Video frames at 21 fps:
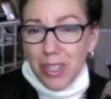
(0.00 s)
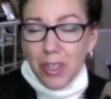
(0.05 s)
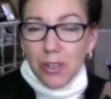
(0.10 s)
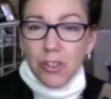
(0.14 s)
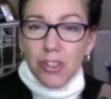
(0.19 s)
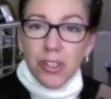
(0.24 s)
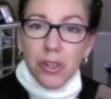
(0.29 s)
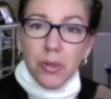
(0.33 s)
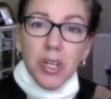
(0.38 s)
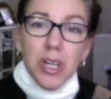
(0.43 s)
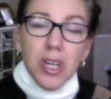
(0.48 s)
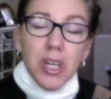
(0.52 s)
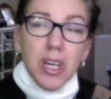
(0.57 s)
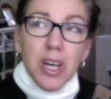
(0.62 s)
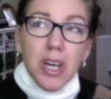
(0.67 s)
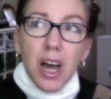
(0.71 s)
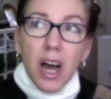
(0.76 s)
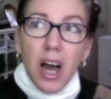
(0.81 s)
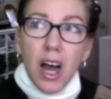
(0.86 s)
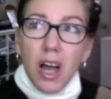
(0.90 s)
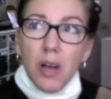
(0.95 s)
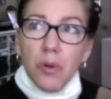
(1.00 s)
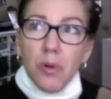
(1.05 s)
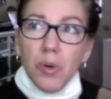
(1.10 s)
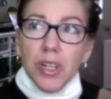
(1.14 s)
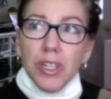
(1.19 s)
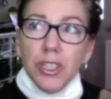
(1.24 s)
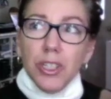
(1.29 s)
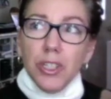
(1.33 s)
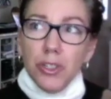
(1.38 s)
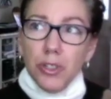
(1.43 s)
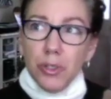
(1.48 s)
So I
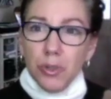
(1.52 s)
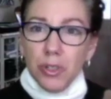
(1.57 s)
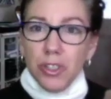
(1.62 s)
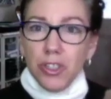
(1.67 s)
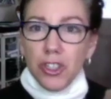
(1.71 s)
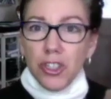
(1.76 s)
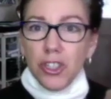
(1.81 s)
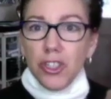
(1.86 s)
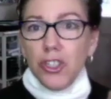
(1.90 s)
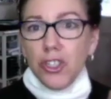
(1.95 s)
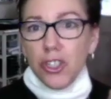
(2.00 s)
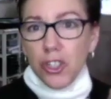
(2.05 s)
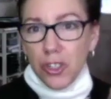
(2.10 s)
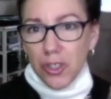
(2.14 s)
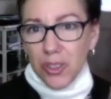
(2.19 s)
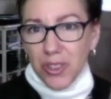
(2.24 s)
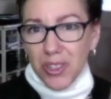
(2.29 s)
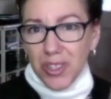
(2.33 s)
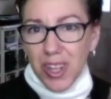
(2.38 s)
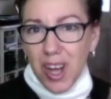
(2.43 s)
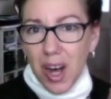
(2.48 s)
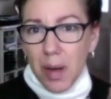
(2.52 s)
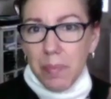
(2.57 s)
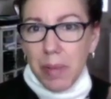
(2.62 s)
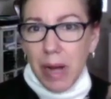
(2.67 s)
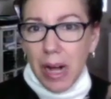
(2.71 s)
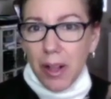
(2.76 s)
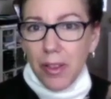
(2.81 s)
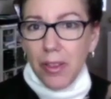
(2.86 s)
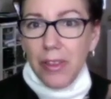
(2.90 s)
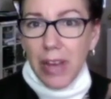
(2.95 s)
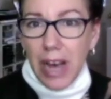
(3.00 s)
want you to just journal
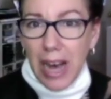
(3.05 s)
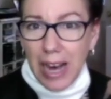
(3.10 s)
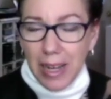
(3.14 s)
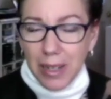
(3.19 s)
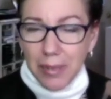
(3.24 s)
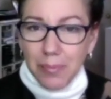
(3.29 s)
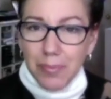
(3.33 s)
about that.